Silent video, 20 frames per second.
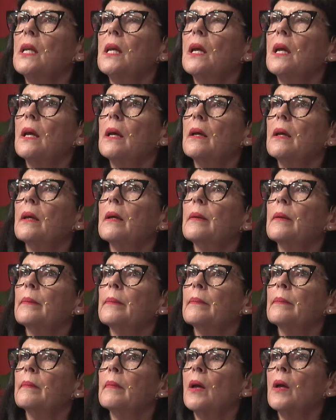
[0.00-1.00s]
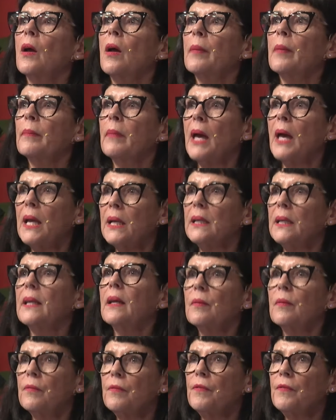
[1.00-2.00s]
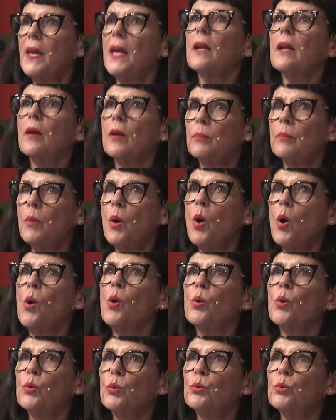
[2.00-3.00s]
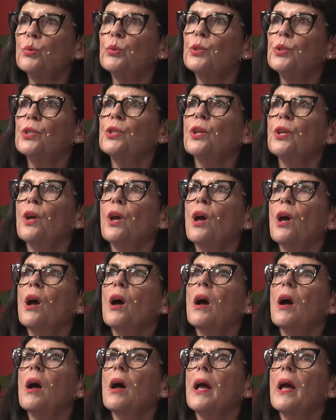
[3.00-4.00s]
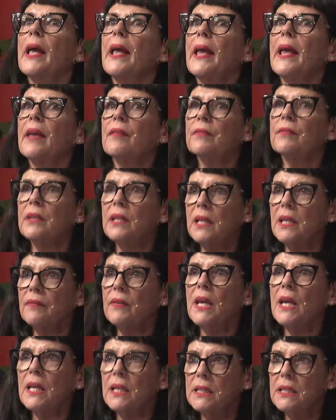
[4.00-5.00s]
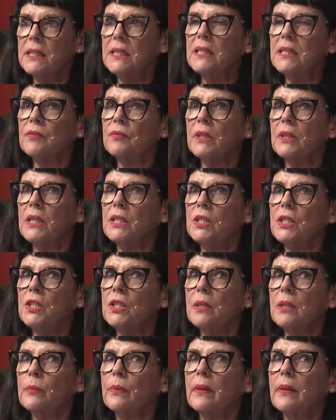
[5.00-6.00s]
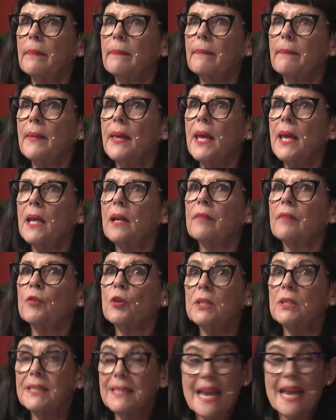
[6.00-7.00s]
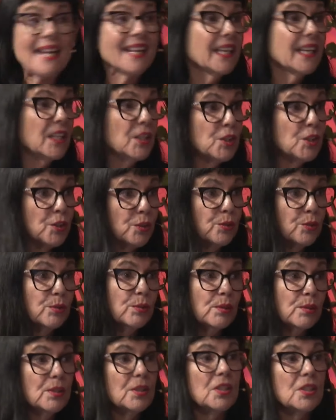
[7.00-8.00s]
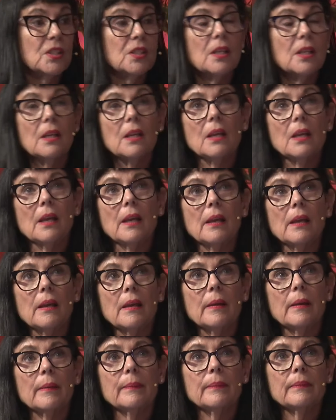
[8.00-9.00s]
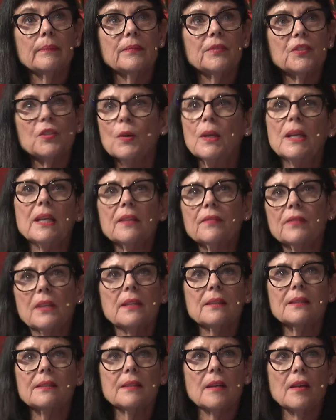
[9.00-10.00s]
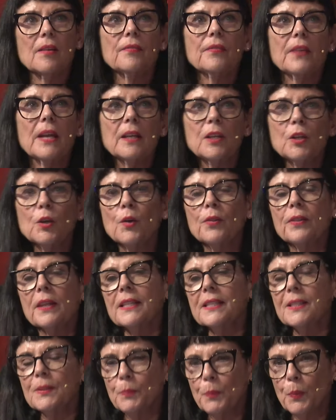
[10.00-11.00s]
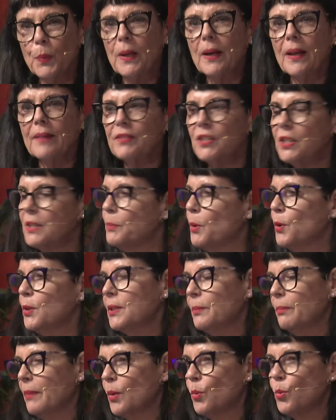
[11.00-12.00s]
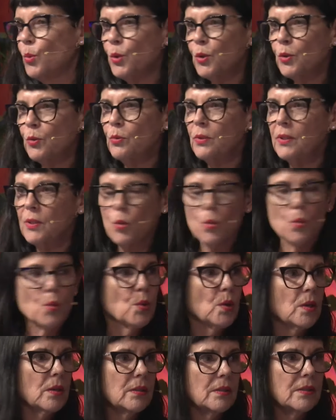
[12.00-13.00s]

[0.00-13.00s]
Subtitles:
I'm ugly, I'm fat, I'm old, I have never had a decent relationship with a man. I've got daddy issues. So any of that stuff. And, that's when I've just posted my Wordle score.